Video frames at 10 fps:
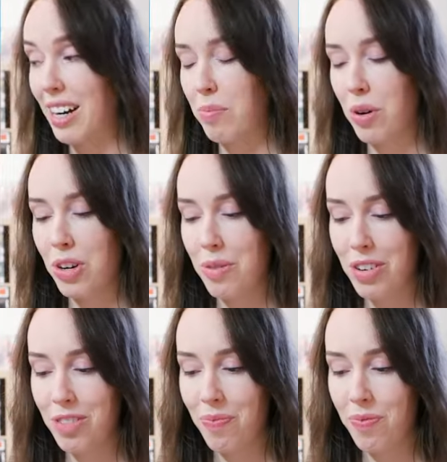
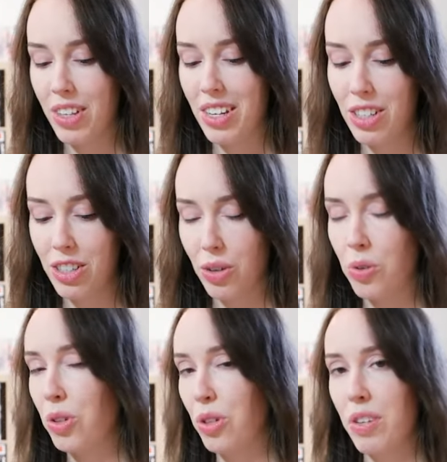Pokemon. So
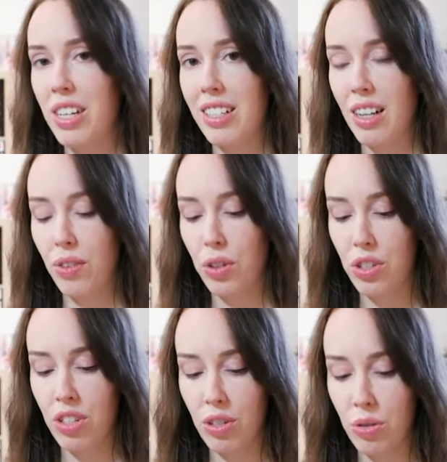all of his
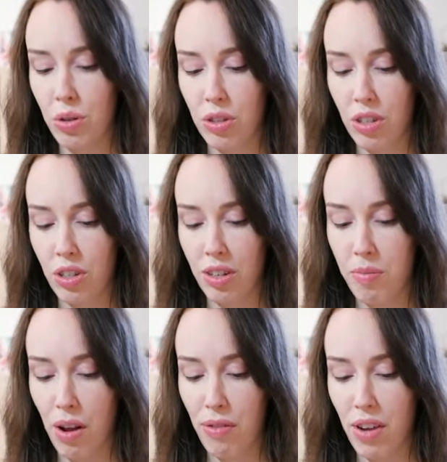evolutions are also
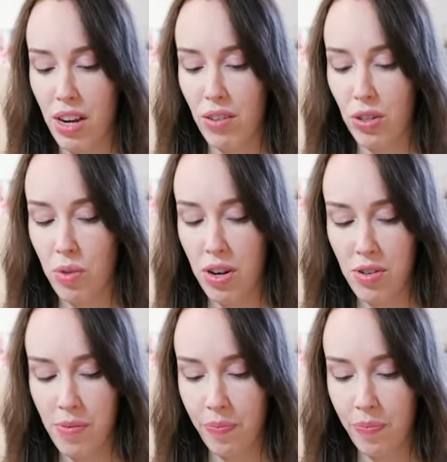my fave as well.